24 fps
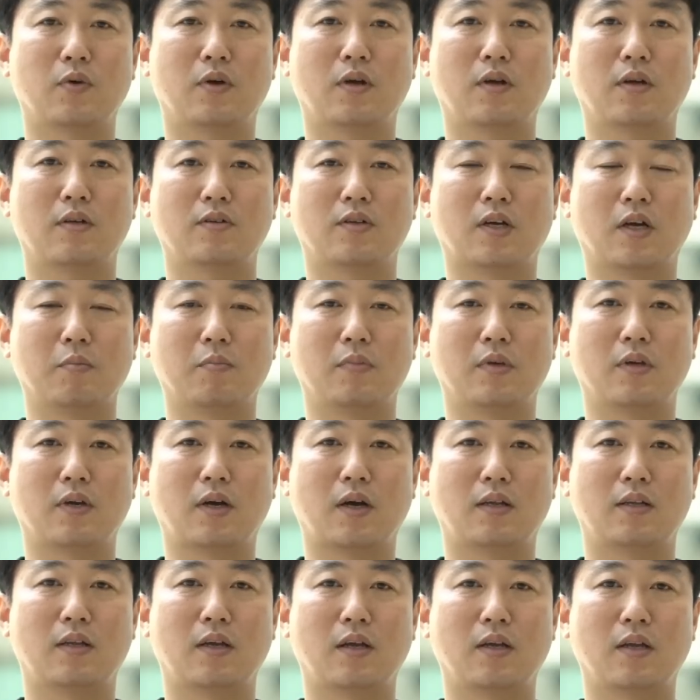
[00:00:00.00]
There can be some
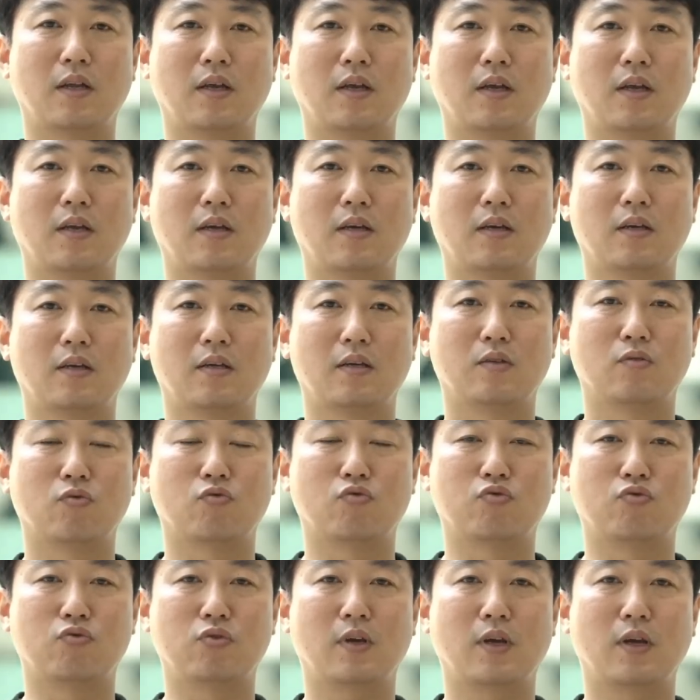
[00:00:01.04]
distortion when
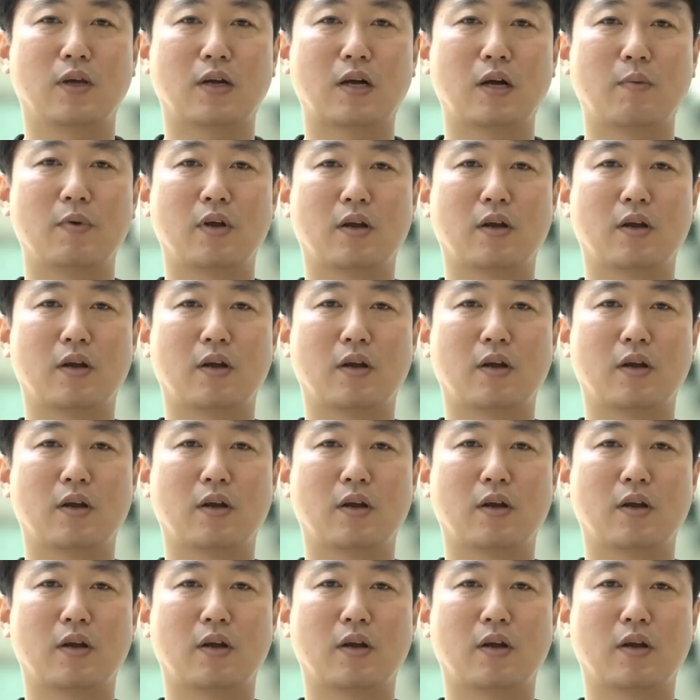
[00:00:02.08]
placing one